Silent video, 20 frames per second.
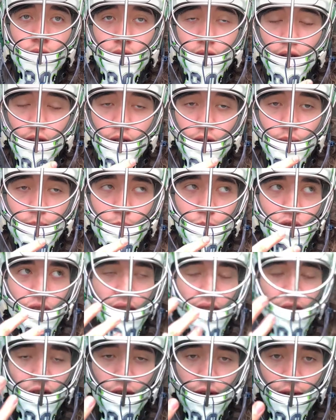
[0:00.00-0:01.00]
neck
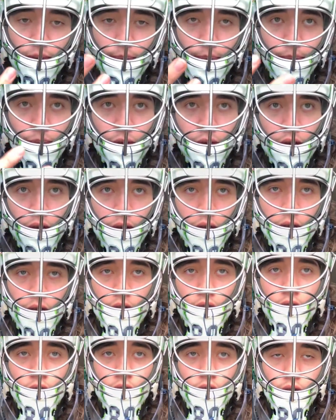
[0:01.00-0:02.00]
protector,
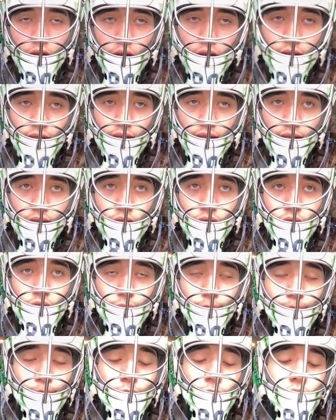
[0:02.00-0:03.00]
uh, dangler.